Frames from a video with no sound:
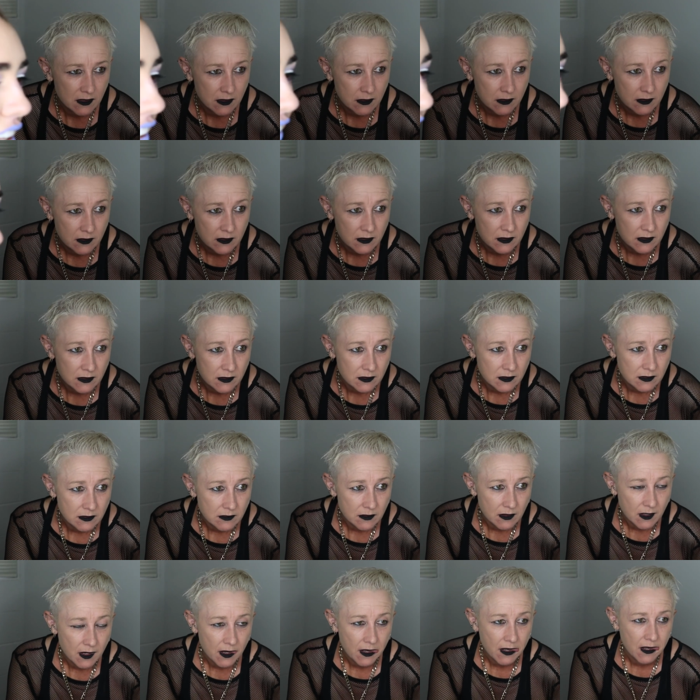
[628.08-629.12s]
laced
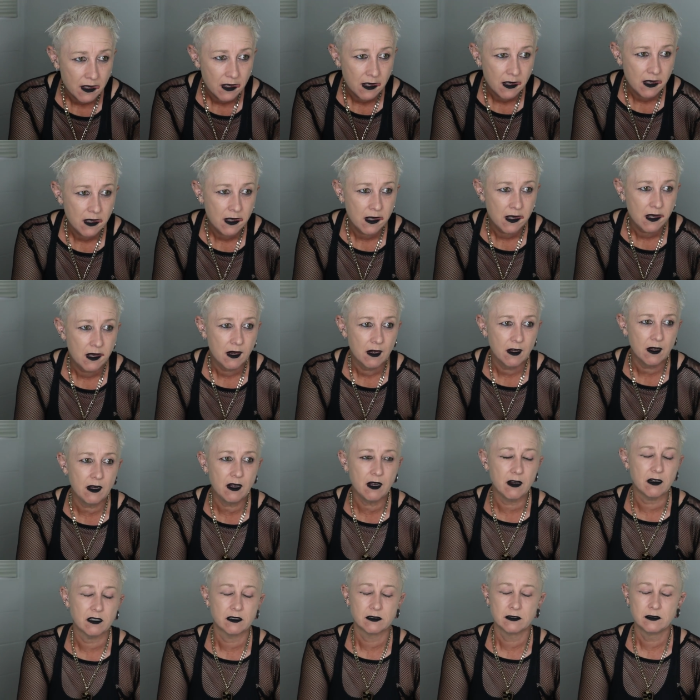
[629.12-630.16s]
or Velcro?
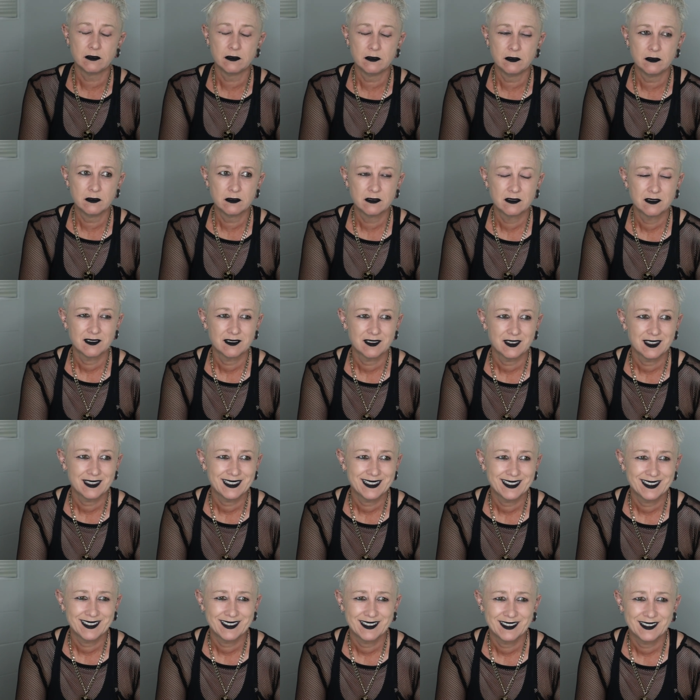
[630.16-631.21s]
Oh.
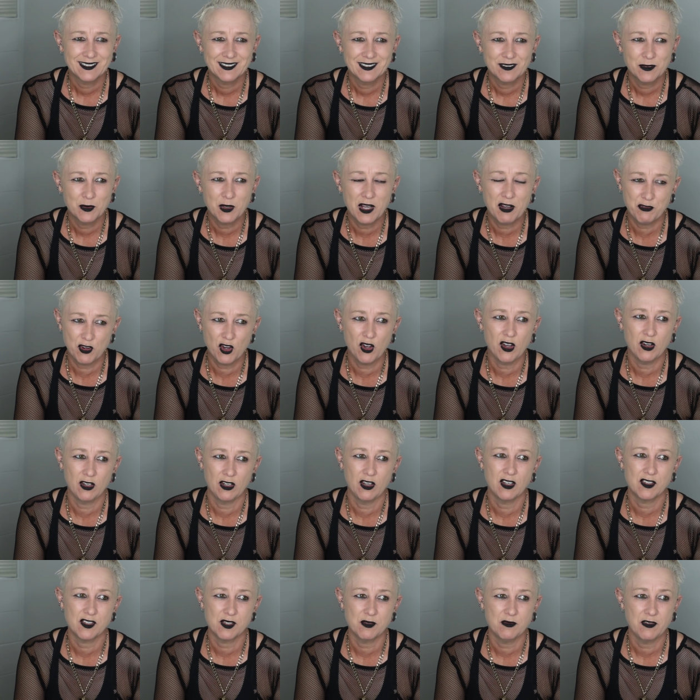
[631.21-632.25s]
Well, I've got
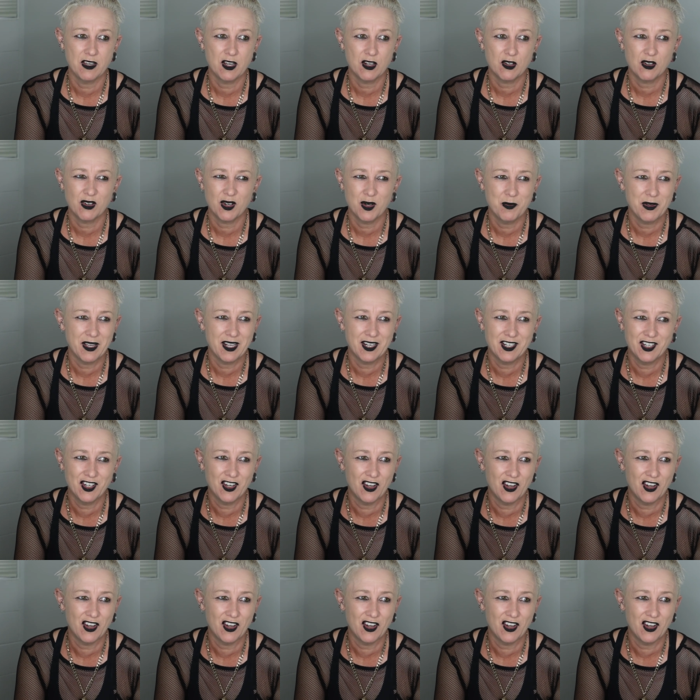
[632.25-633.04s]
lots of Velcro, but